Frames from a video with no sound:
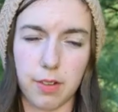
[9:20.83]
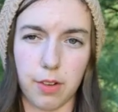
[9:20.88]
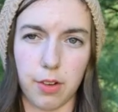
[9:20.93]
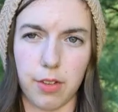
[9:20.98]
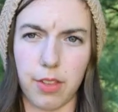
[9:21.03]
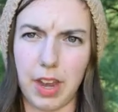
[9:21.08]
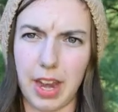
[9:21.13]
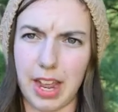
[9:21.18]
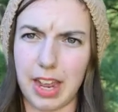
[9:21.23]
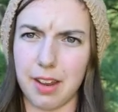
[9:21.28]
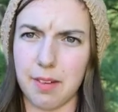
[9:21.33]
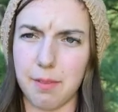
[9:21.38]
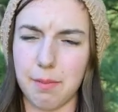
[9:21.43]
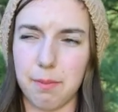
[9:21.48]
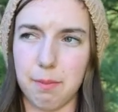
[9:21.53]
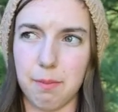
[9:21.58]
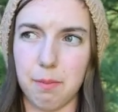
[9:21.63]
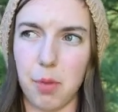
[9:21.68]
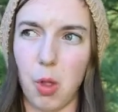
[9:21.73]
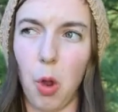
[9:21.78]
or than I
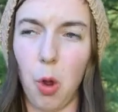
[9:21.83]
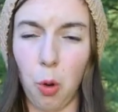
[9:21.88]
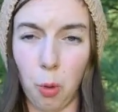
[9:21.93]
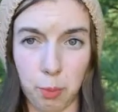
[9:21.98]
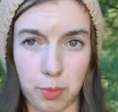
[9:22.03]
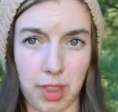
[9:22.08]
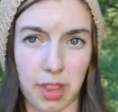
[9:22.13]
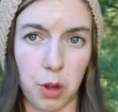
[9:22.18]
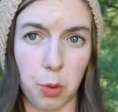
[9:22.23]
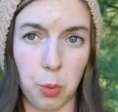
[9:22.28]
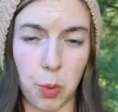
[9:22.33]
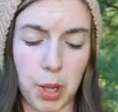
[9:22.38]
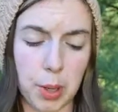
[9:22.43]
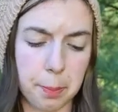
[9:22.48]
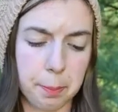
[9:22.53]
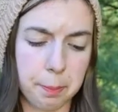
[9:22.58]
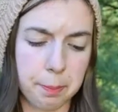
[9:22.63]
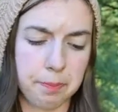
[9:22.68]
hoped that it would.